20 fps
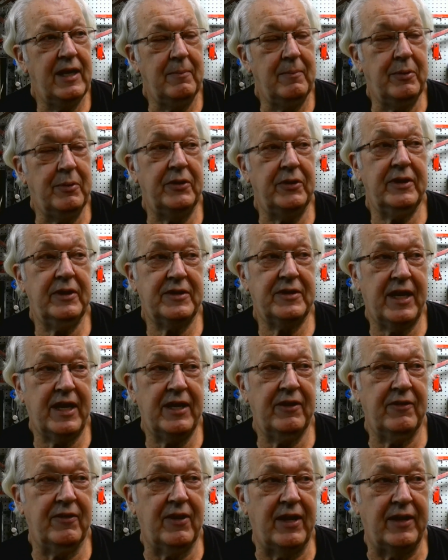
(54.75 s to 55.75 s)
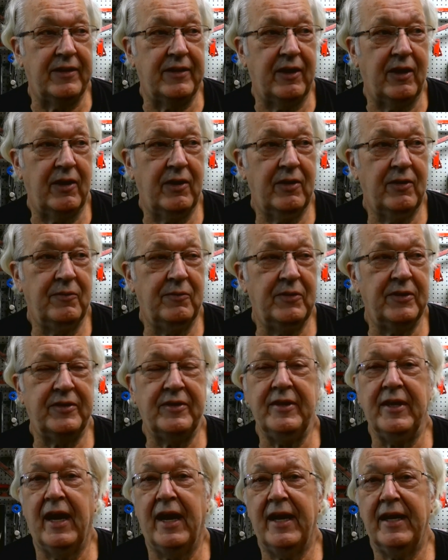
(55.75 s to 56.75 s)
Putting the tire on there
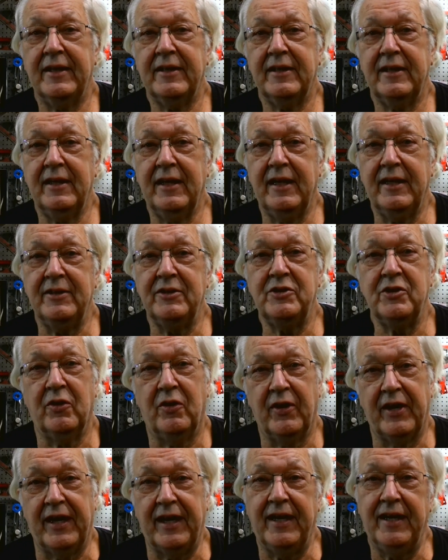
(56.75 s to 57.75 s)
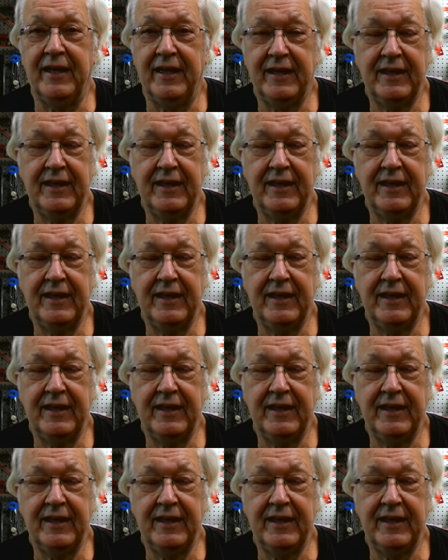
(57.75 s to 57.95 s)
was not a joy.